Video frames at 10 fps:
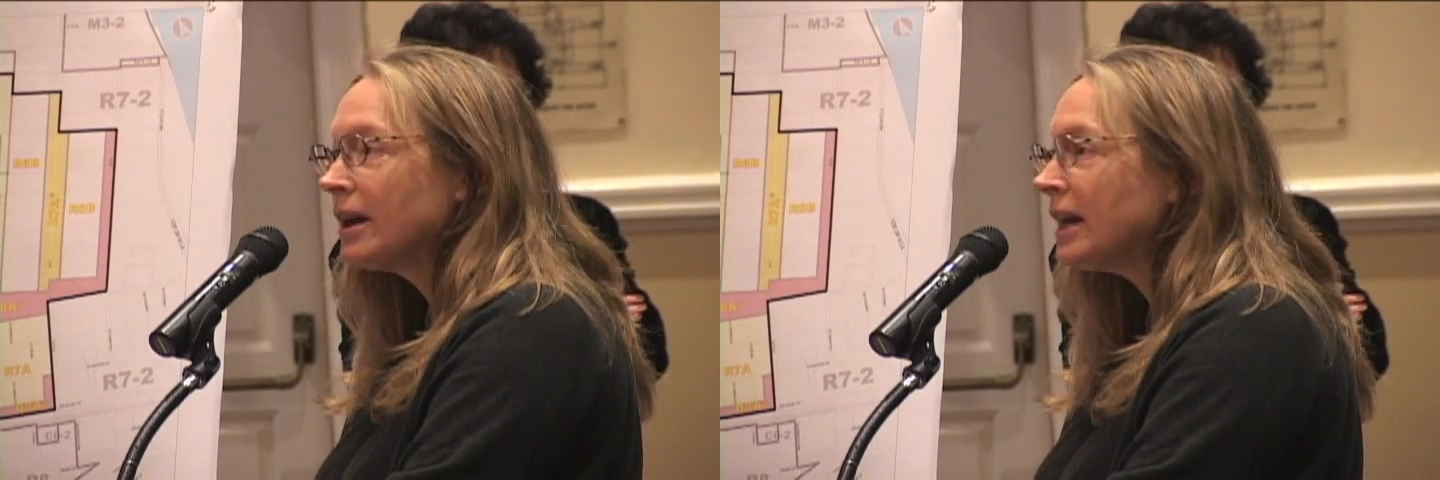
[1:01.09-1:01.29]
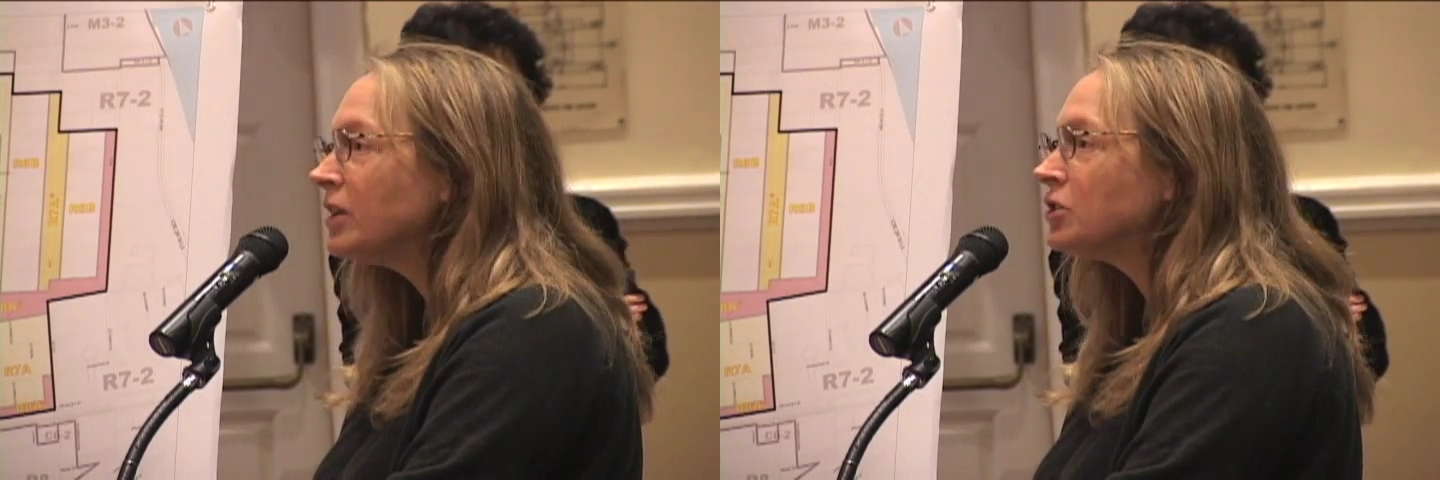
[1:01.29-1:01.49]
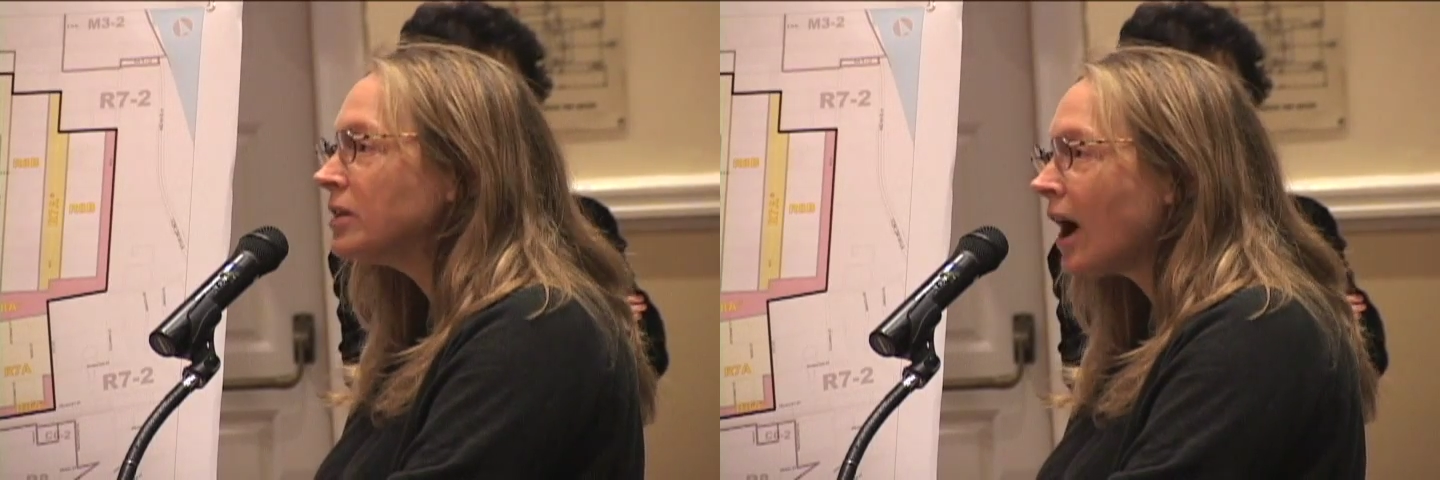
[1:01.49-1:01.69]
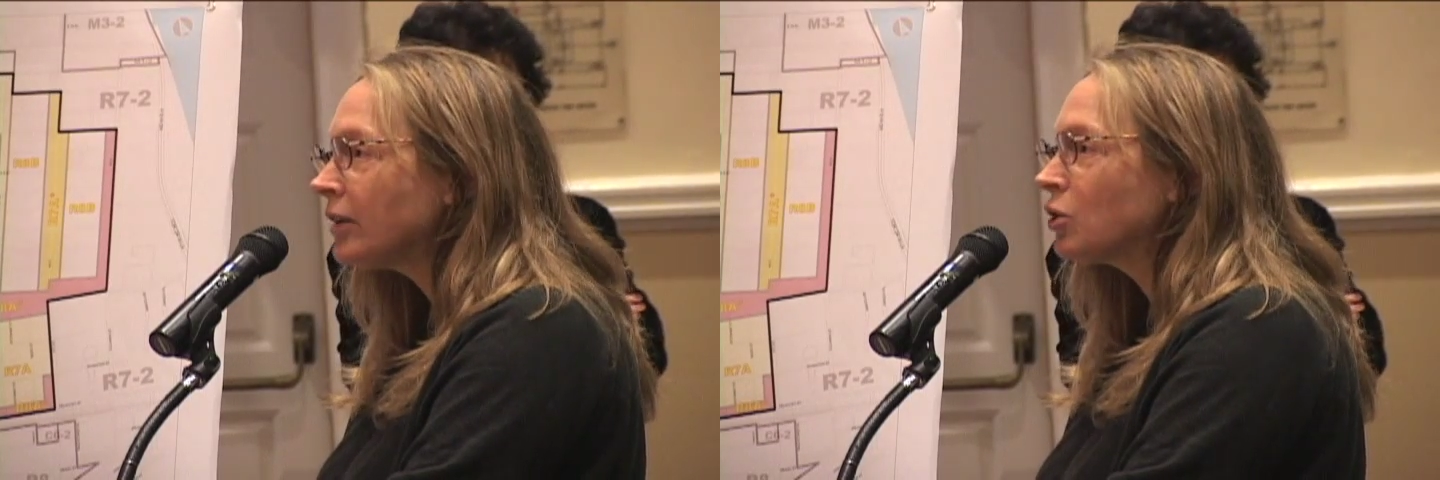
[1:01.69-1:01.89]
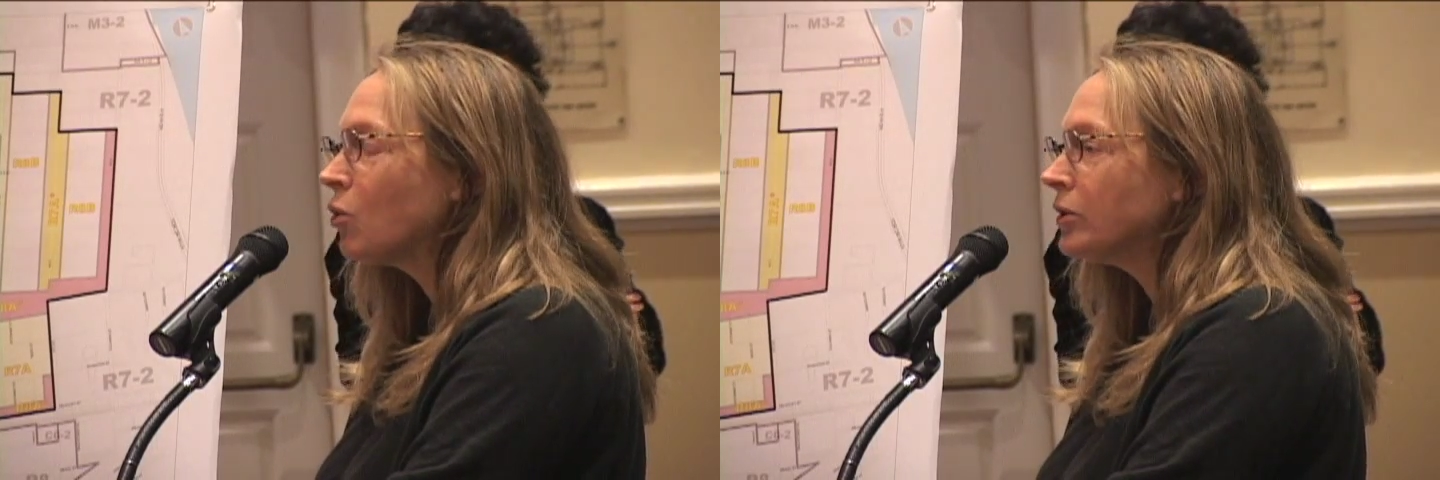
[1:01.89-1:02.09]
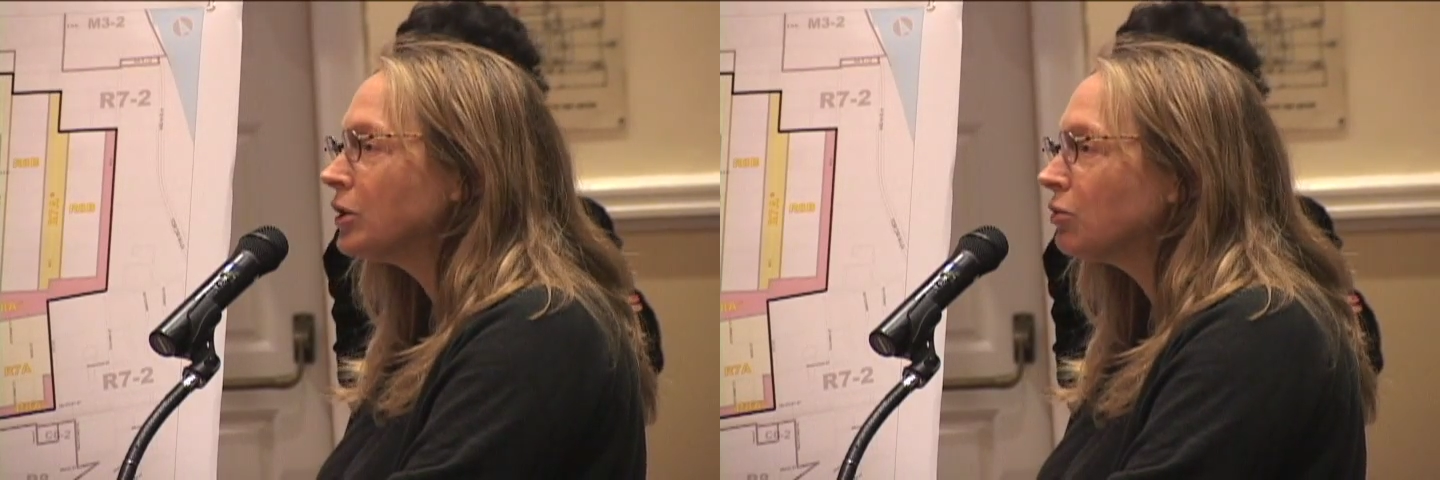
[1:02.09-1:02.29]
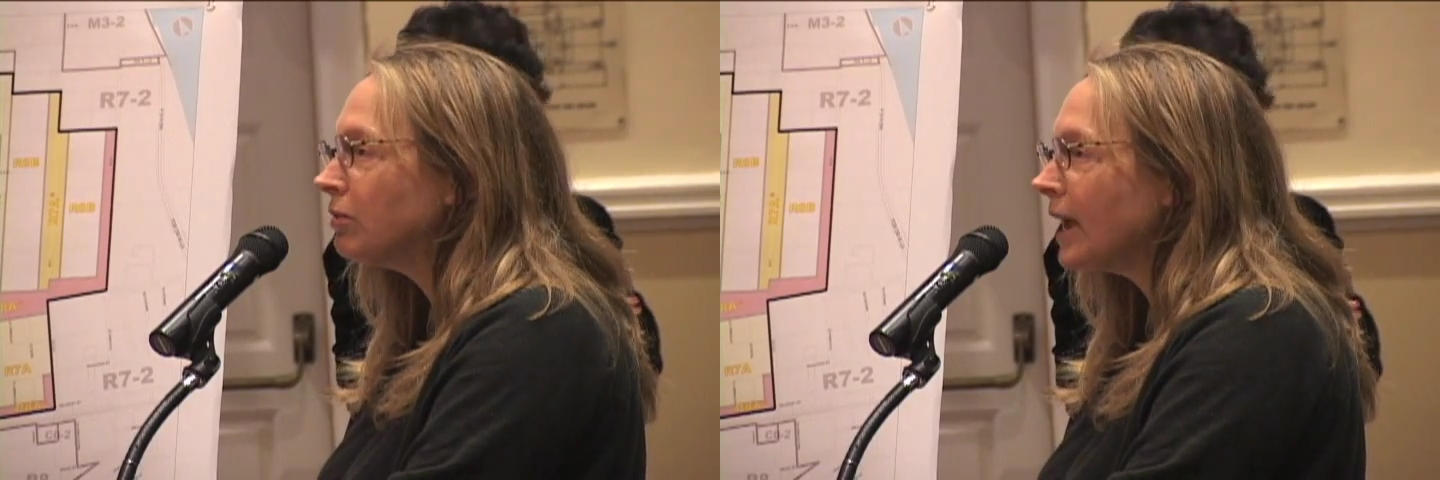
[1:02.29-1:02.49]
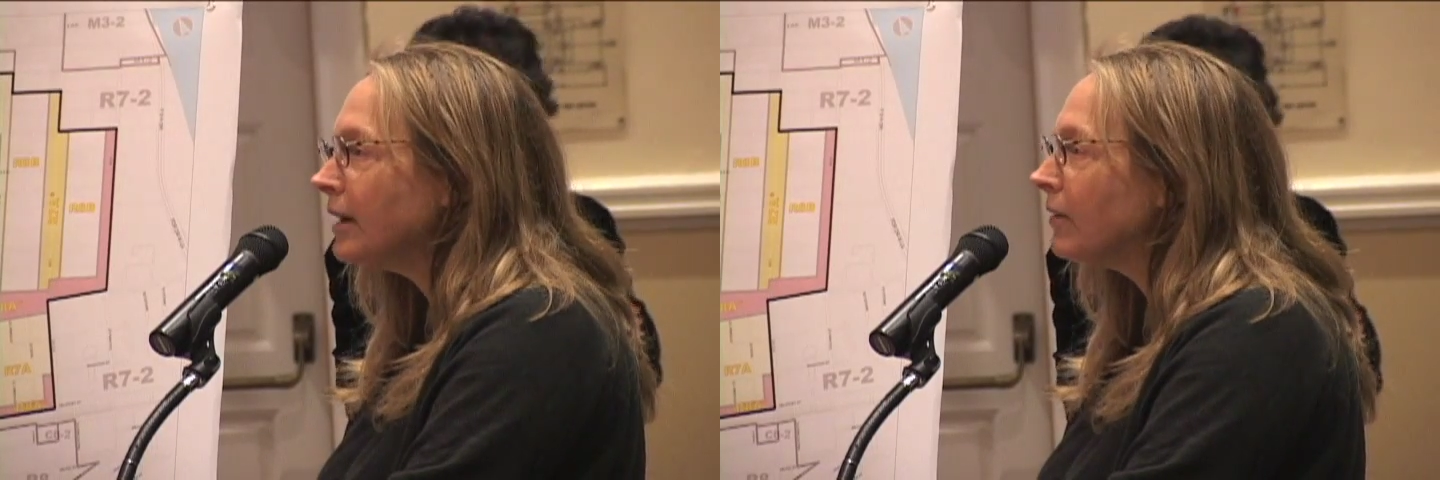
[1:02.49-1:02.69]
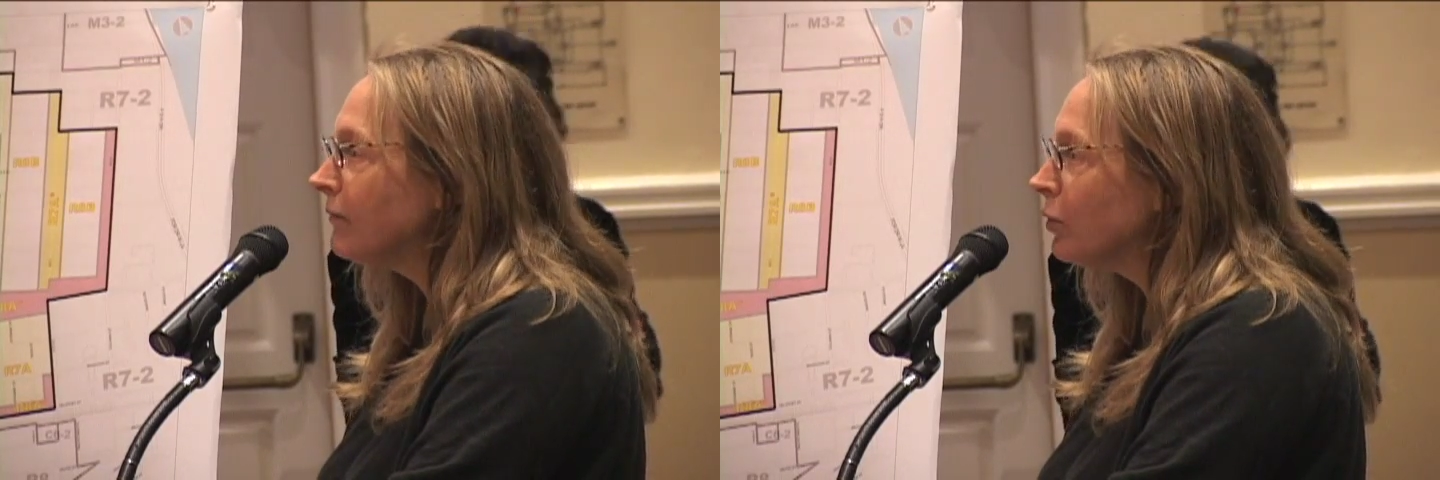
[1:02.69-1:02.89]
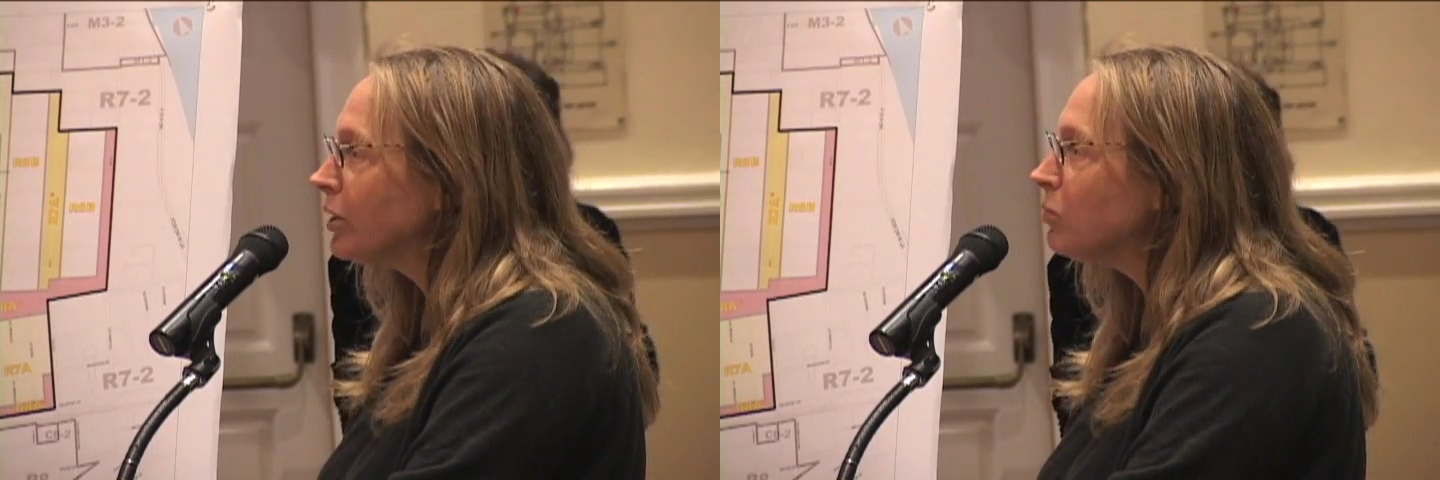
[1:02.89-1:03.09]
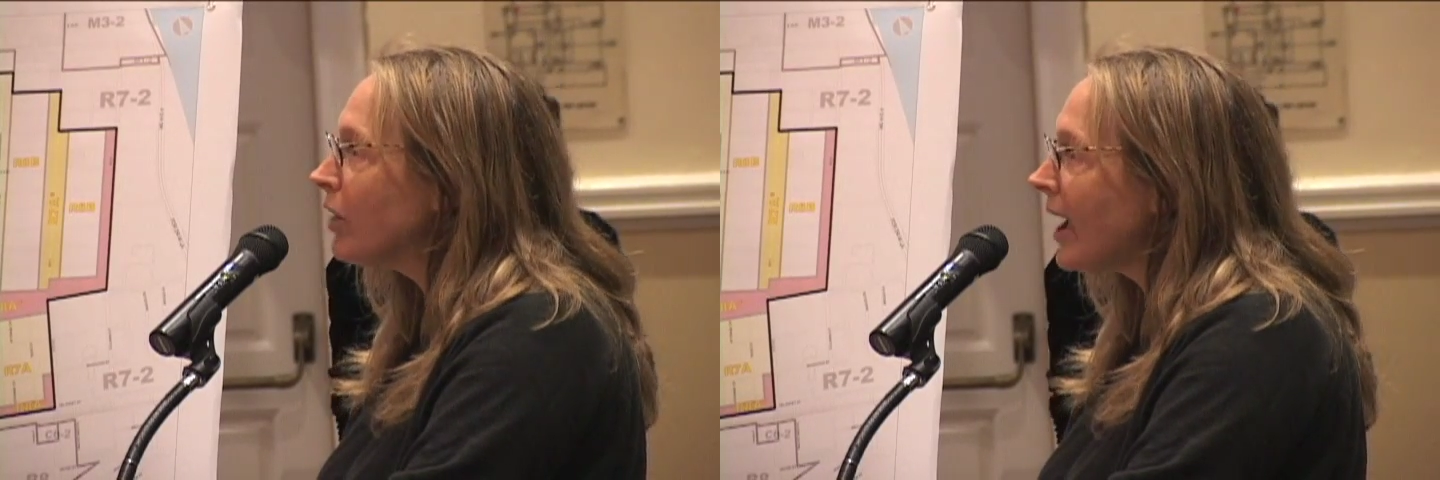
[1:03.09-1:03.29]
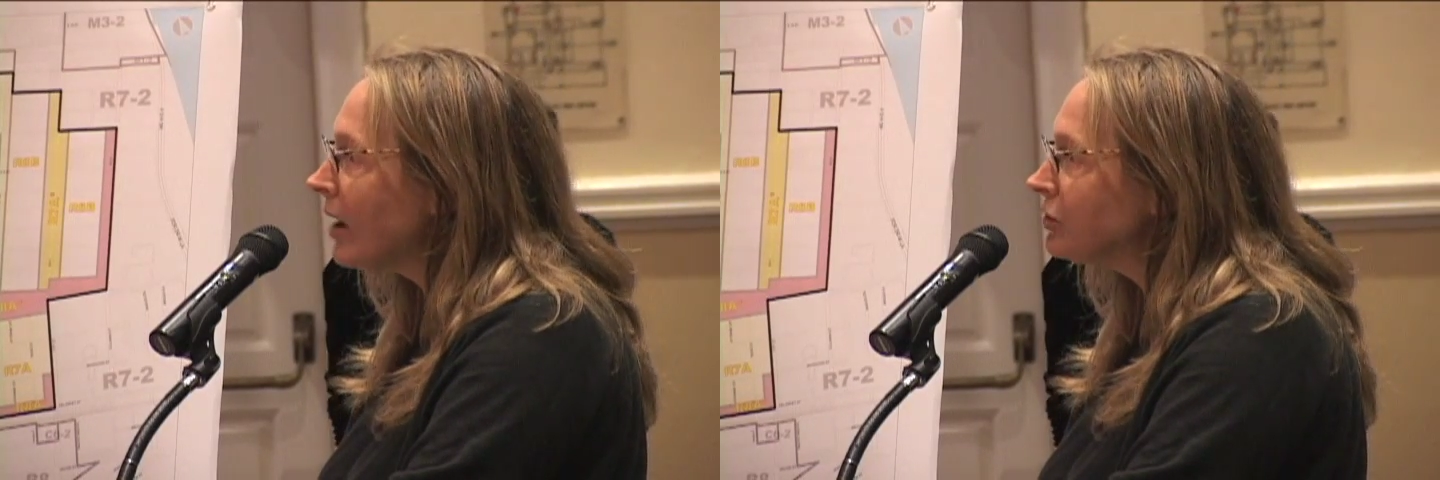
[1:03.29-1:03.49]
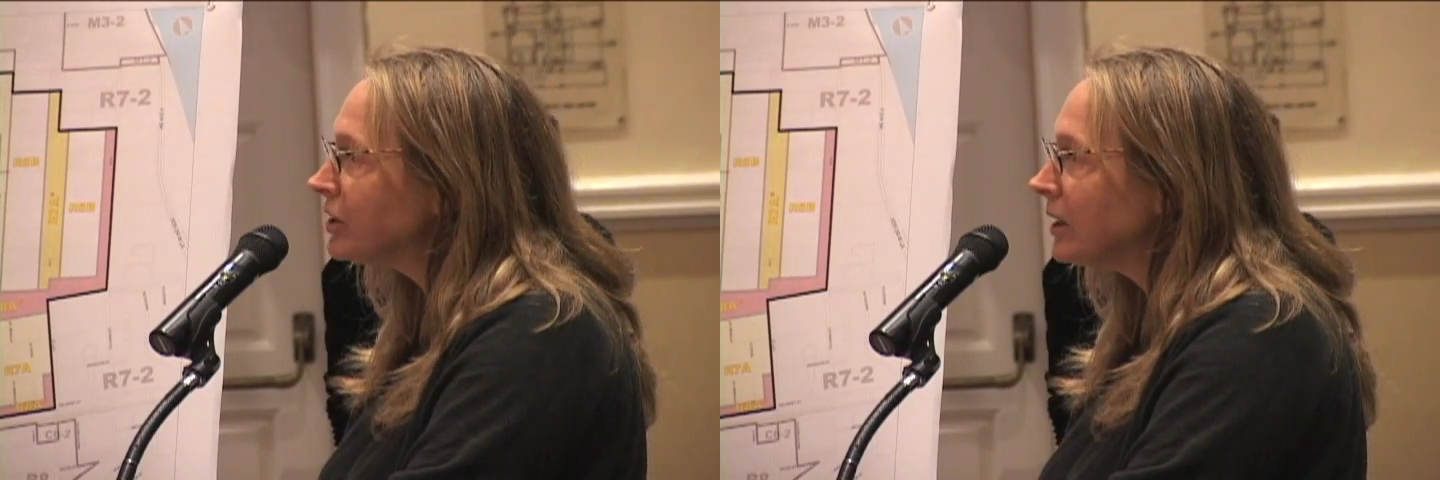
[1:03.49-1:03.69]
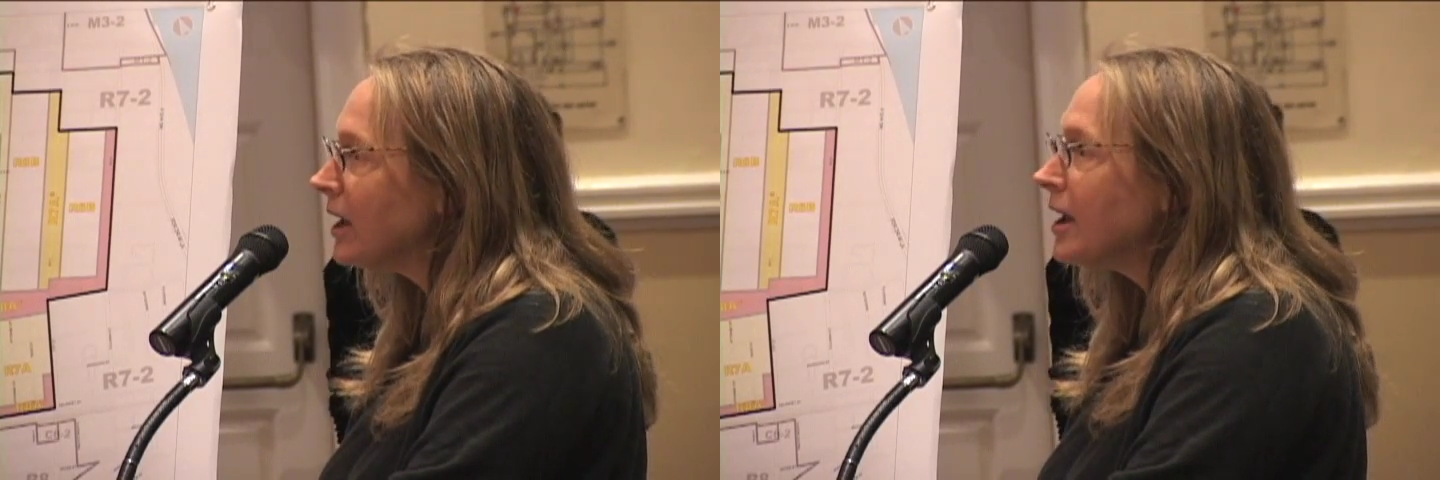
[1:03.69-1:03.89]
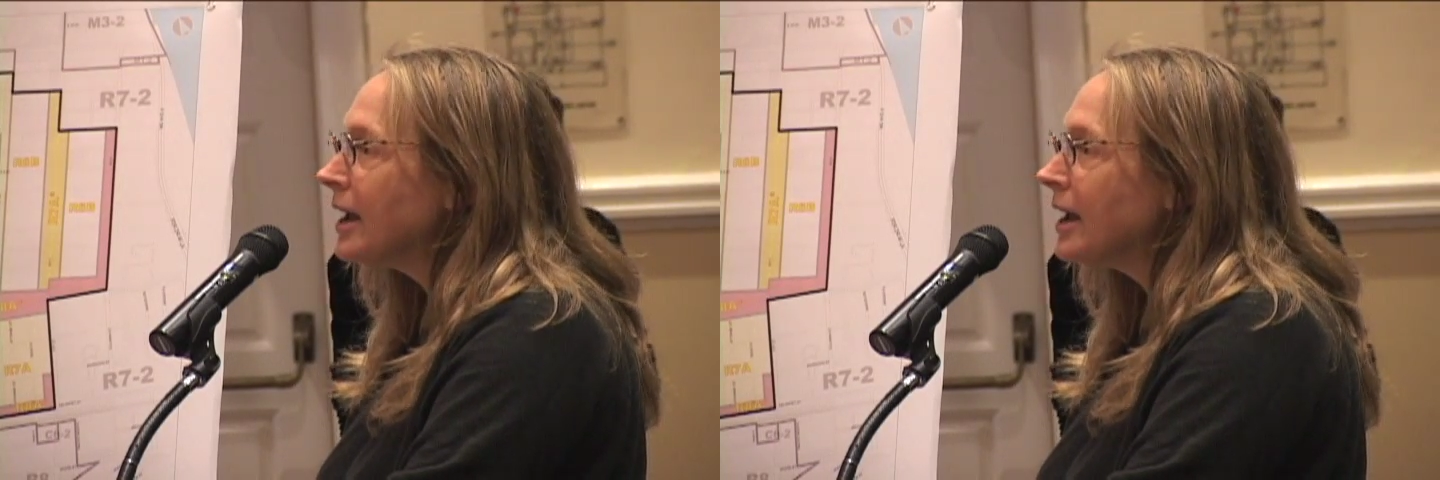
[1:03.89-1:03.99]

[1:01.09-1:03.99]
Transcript: It is not going to create affordable housing.